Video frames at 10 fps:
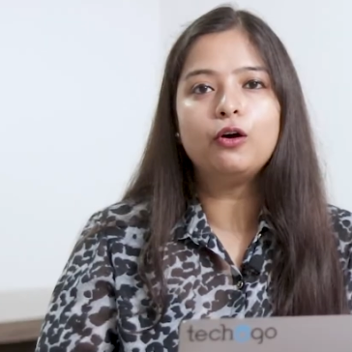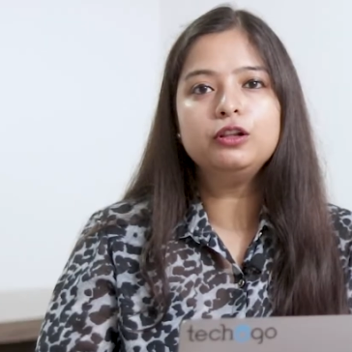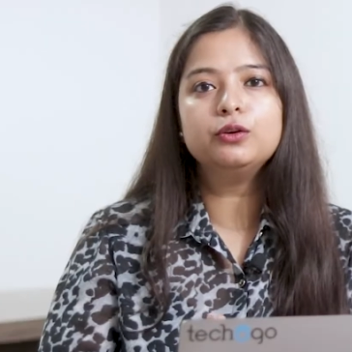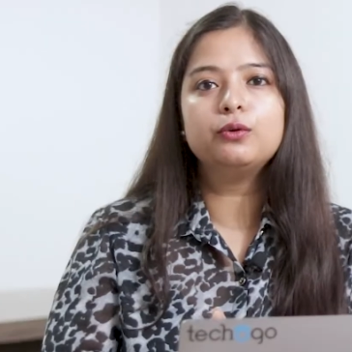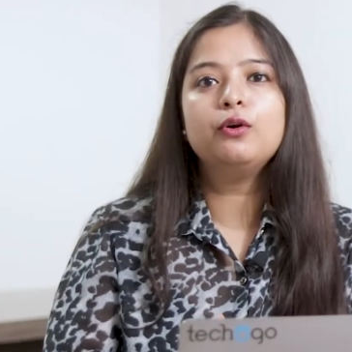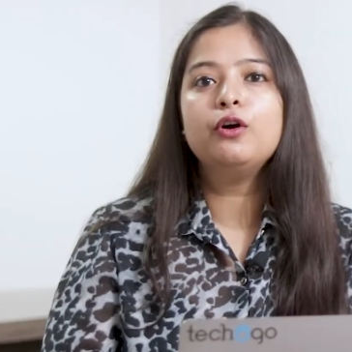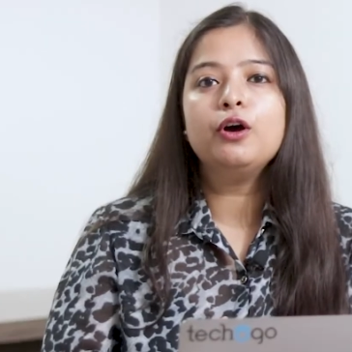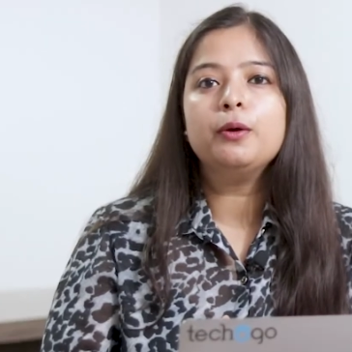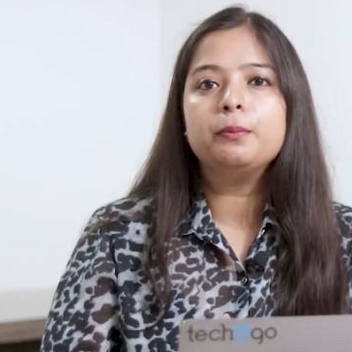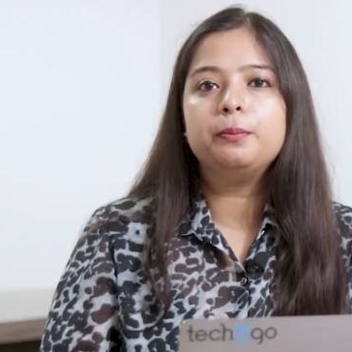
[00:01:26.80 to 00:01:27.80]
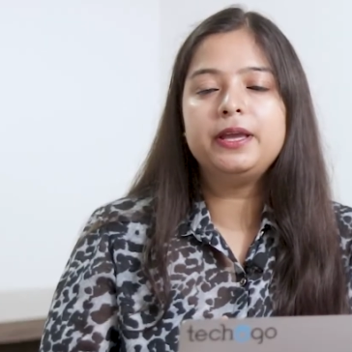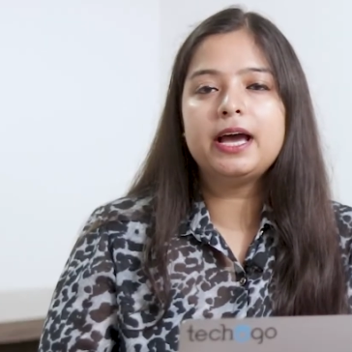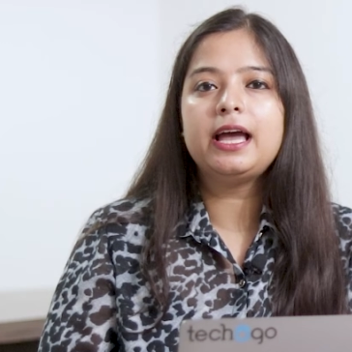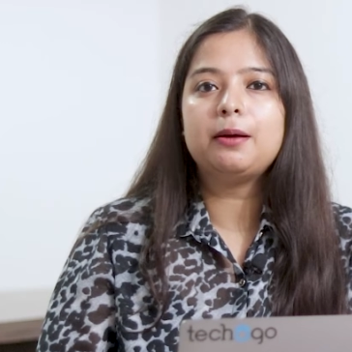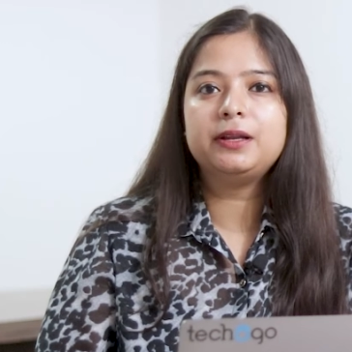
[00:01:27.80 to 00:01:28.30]
Although BI
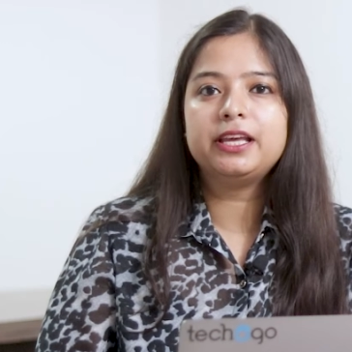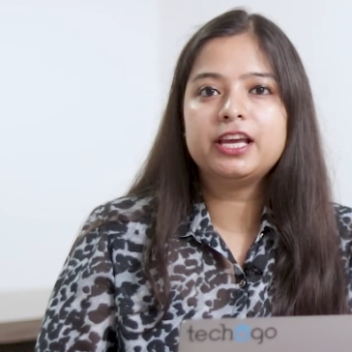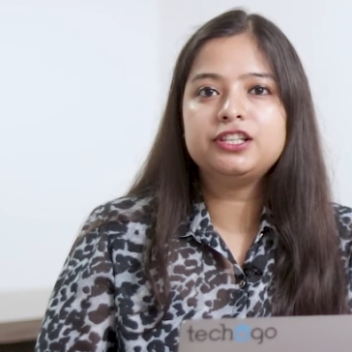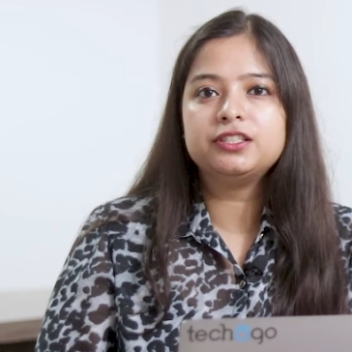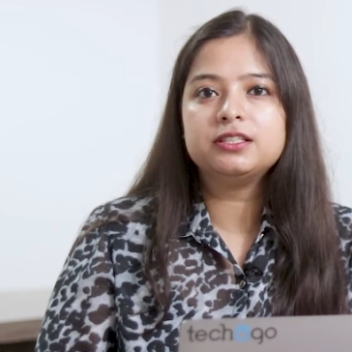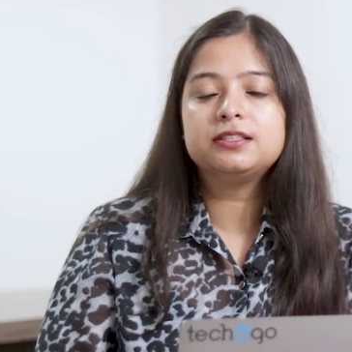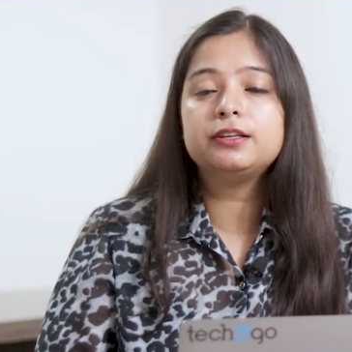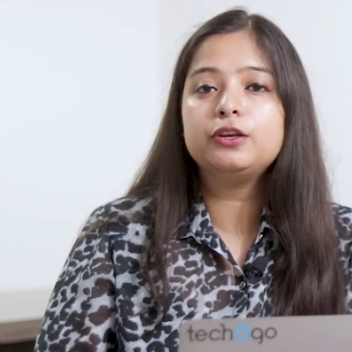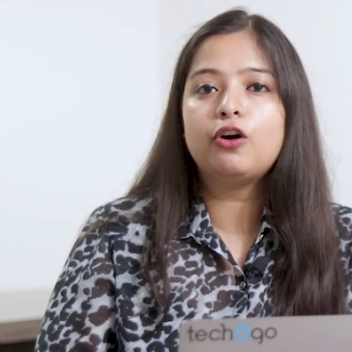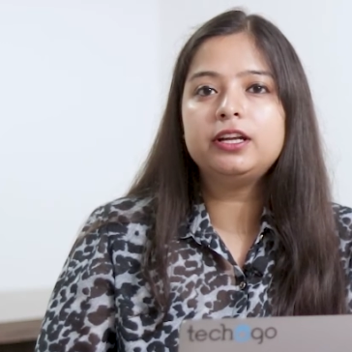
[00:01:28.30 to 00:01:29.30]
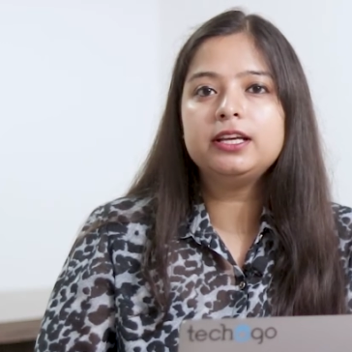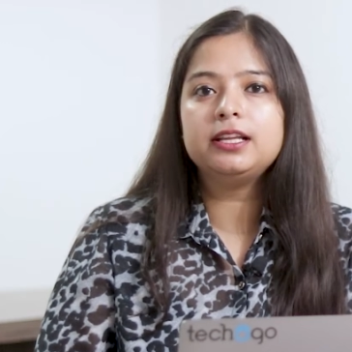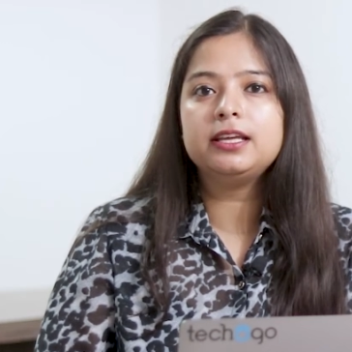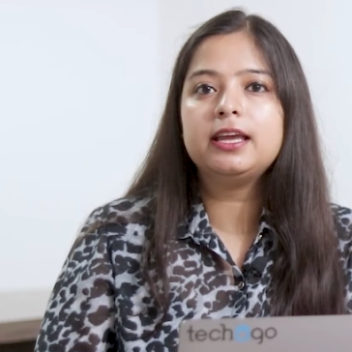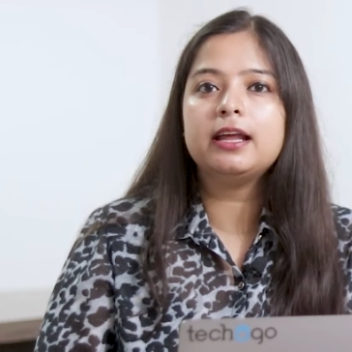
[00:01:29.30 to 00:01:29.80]
applications
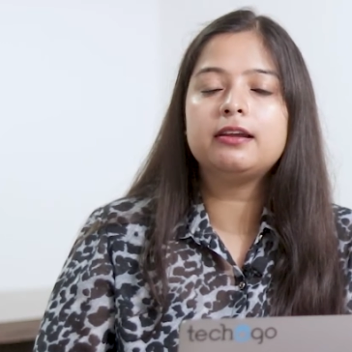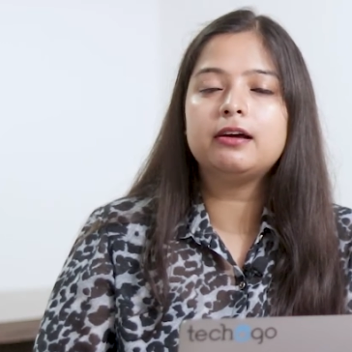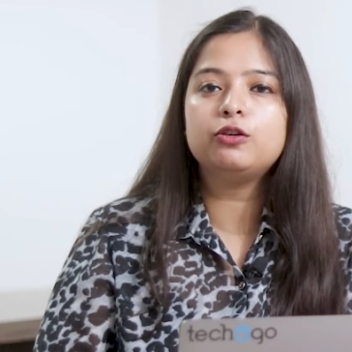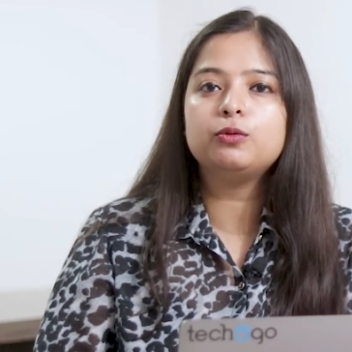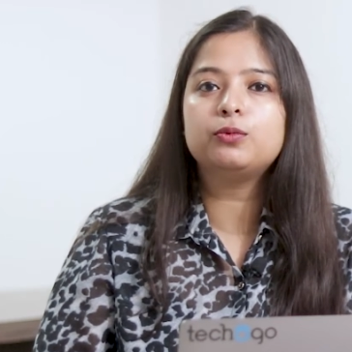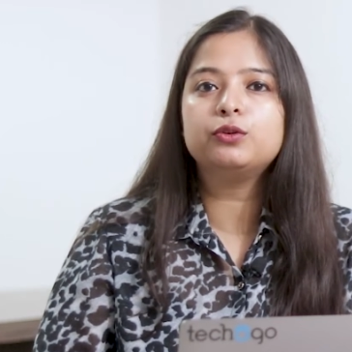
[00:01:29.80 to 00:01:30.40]
theoretically can run on